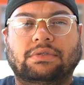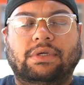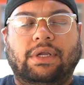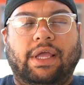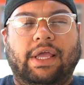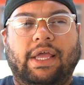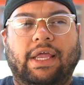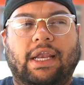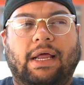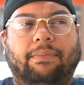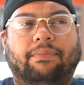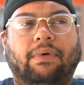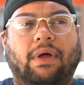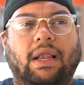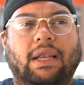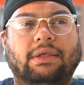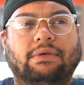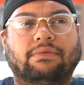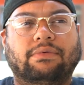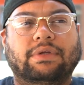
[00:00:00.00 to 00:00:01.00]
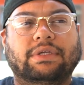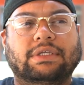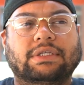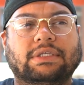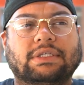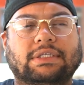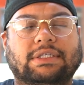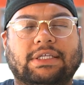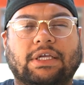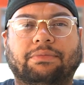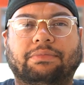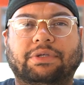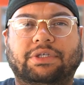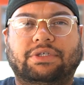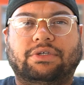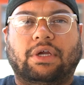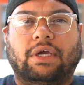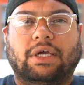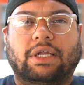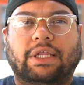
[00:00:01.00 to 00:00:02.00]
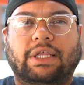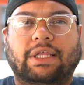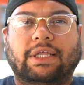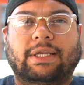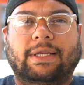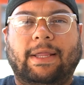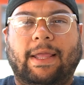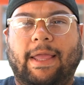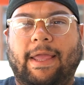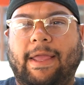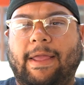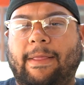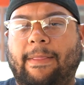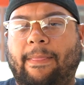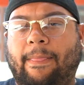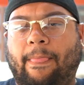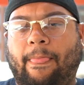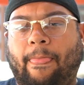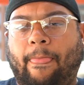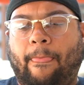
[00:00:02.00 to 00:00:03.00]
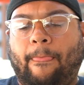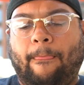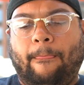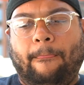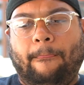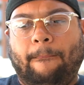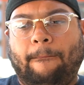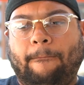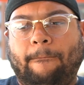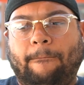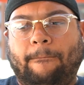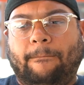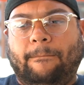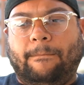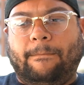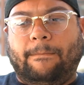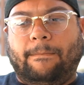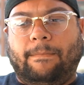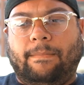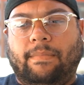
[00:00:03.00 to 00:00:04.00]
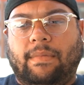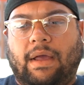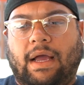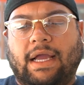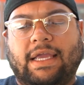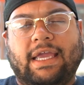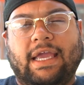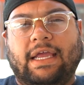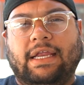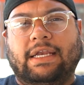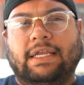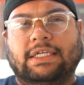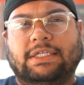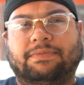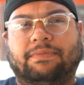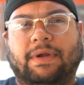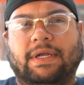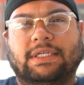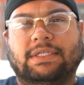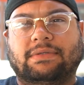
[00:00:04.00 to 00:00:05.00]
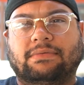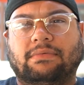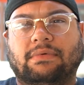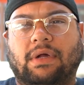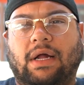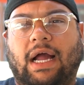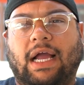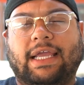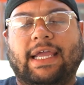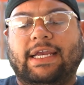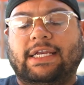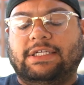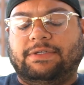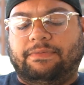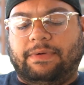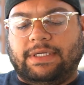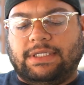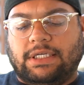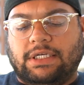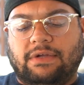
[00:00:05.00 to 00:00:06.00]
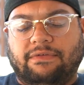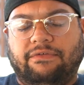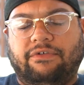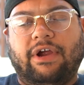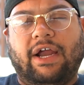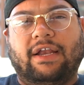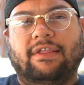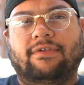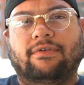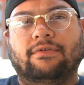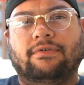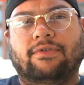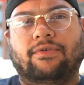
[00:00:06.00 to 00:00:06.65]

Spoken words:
and I probably would still be struggling. and I can't express enough gratitude